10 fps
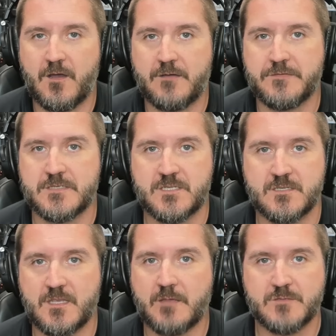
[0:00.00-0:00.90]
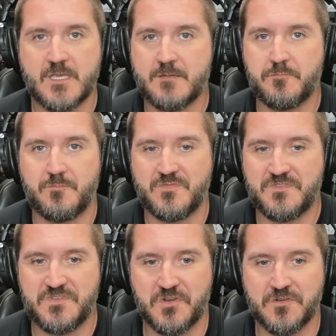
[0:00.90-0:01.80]
office just keeps getting
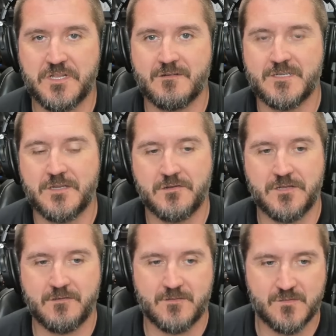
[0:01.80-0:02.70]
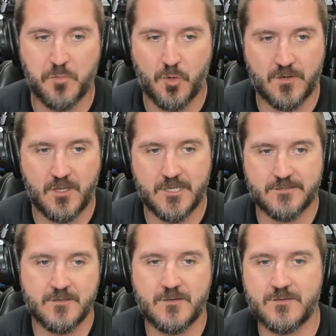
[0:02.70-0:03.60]
dirtier and dirtier. There's more
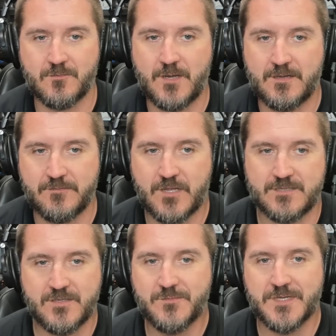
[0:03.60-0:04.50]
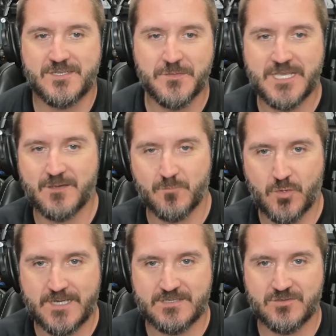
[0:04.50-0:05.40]
clutter going around. I've got too much, too many
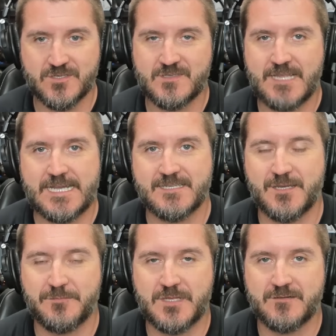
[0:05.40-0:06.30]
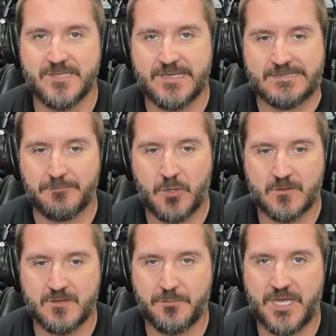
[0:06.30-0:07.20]
compressors stacked up that are taken
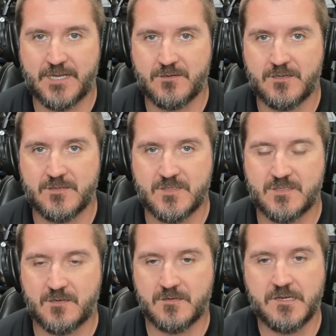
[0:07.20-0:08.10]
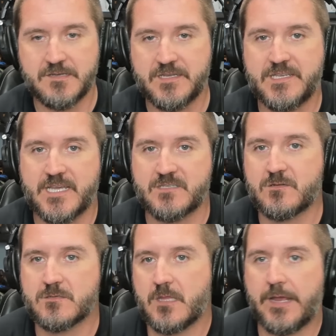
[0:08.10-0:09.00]
apart in the background. This is turning into
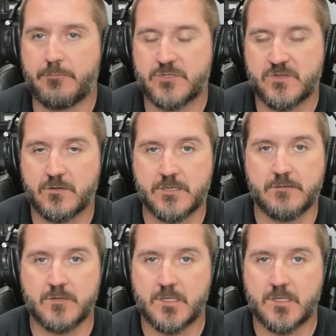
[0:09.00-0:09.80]
Dexter's laboratory over